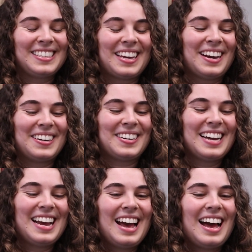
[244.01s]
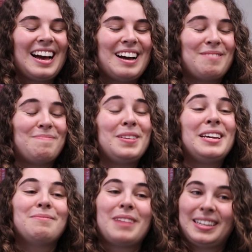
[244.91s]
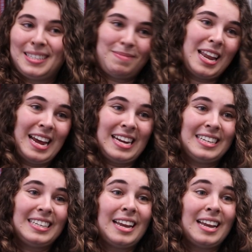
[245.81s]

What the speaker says: So being mansplained